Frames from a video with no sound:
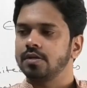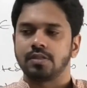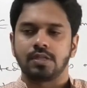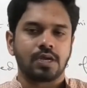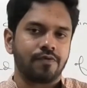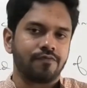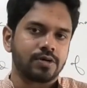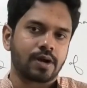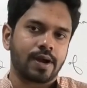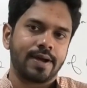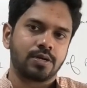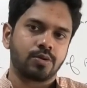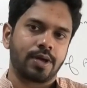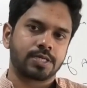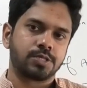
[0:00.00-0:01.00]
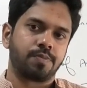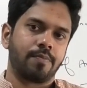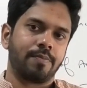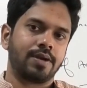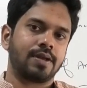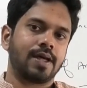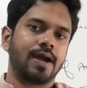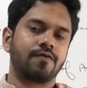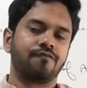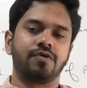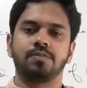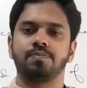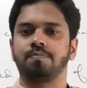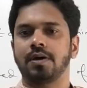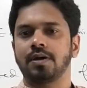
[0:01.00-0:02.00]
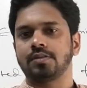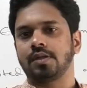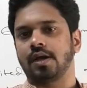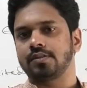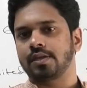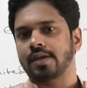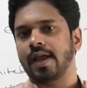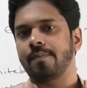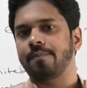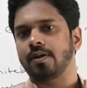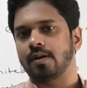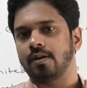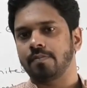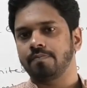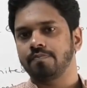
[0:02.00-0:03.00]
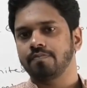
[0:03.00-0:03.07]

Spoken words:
they never tried to experiment that with Baghdad, the capital.